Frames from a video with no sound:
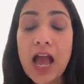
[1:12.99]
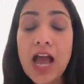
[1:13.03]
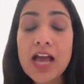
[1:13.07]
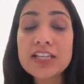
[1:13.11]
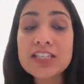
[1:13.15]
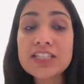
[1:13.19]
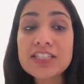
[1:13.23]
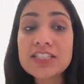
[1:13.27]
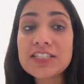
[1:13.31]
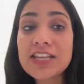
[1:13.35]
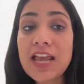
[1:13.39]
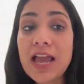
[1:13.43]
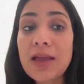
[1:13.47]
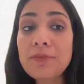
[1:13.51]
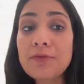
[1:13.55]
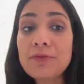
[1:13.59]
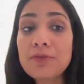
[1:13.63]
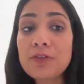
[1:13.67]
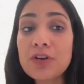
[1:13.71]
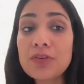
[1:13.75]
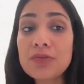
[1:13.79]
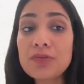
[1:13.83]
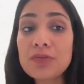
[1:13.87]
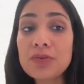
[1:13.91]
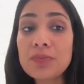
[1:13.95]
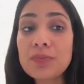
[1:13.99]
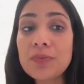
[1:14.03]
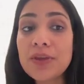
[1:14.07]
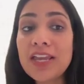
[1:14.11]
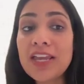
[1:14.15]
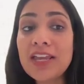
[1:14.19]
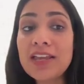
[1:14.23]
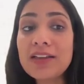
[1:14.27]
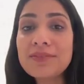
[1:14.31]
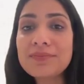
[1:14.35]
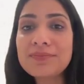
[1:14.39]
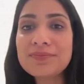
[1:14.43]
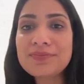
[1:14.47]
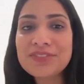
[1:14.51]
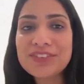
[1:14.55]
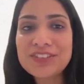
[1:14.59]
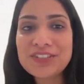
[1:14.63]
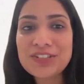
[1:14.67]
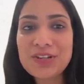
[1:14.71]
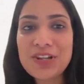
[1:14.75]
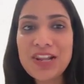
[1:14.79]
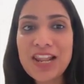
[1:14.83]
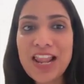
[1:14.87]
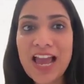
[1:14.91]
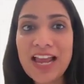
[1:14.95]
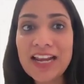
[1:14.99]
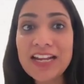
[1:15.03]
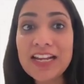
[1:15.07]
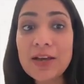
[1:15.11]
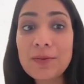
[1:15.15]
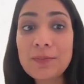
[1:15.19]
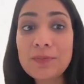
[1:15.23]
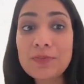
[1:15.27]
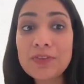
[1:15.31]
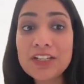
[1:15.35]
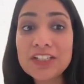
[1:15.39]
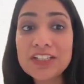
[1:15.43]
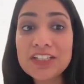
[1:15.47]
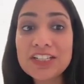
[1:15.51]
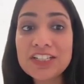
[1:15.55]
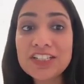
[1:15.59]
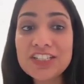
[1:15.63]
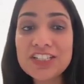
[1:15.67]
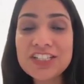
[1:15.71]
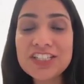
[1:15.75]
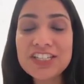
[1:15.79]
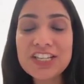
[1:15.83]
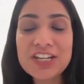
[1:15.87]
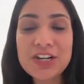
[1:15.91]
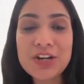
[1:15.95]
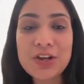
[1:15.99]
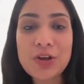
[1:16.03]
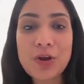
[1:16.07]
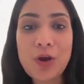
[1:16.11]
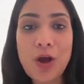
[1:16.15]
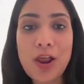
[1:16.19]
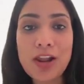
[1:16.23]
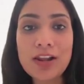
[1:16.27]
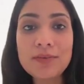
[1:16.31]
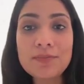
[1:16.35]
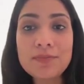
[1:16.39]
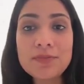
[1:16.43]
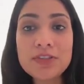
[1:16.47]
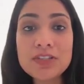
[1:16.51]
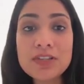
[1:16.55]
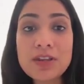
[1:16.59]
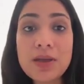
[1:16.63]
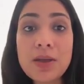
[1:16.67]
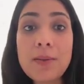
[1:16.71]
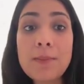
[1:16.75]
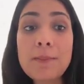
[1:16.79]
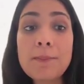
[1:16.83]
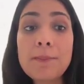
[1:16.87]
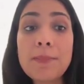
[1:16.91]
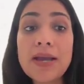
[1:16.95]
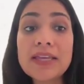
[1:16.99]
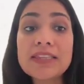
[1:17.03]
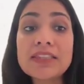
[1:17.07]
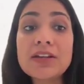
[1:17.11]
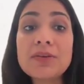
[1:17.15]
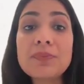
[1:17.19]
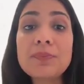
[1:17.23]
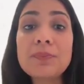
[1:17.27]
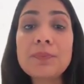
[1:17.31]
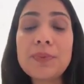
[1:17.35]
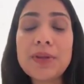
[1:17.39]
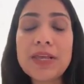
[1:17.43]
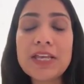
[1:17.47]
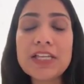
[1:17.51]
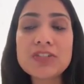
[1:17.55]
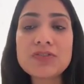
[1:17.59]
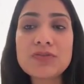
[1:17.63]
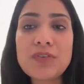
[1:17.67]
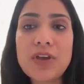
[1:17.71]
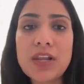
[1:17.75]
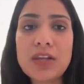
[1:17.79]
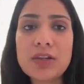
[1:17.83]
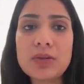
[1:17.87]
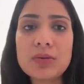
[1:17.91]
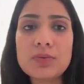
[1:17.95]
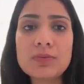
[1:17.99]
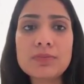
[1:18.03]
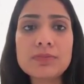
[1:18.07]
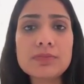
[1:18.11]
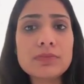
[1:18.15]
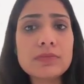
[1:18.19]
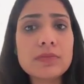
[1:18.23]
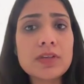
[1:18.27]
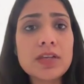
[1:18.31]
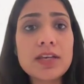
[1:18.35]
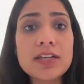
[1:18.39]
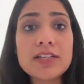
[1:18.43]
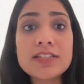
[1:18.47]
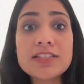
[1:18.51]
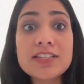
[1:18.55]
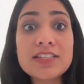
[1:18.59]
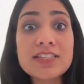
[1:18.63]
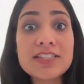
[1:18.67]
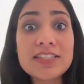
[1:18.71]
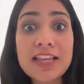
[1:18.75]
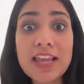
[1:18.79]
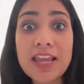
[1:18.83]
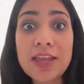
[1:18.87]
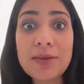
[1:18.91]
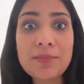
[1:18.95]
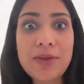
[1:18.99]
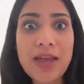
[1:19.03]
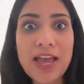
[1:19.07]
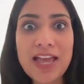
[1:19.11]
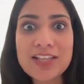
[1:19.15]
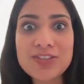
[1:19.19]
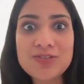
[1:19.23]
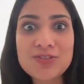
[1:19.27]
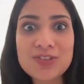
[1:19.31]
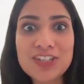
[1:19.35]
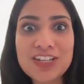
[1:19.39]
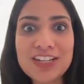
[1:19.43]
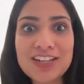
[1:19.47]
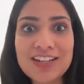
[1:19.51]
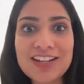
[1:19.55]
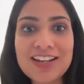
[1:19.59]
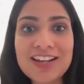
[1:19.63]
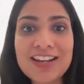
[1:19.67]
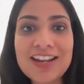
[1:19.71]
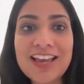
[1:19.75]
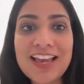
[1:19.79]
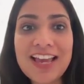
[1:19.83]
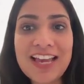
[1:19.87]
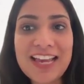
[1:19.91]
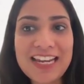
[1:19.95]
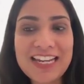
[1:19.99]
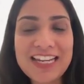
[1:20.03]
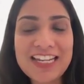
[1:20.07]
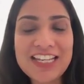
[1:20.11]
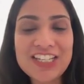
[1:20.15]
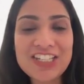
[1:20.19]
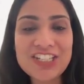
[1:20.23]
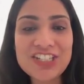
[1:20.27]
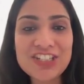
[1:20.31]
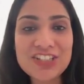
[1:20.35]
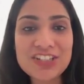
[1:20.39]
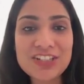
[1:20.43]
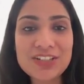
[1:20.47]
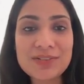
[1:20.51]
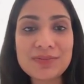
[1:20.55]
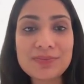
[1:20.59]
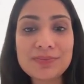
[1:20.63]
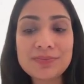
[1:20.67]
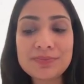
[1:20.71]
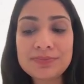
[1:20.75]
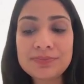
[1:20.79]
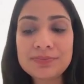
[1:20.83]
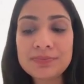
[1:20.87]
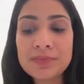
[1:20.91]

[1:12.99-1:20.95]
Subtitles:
Our step 1 would be to line up the digits in columns by their place value. It's the same as we did in addition.